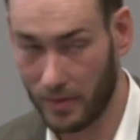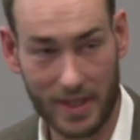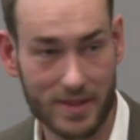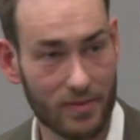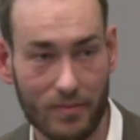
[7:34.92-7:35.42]

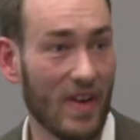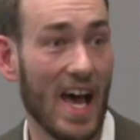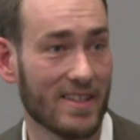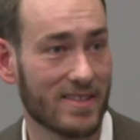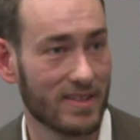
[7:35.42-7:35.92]
It's
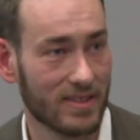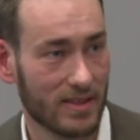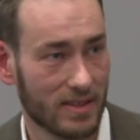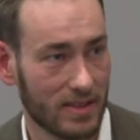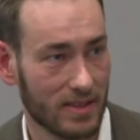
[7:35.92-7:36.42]
vast,
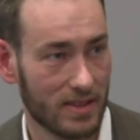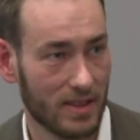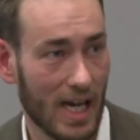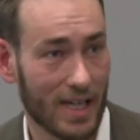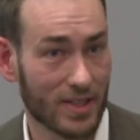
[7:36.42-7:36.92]

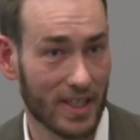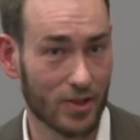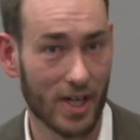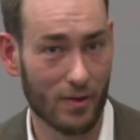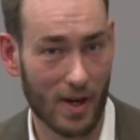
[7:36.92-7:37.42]
hard to get
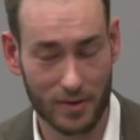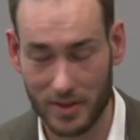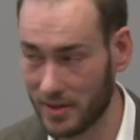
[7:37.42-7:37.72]
your head around.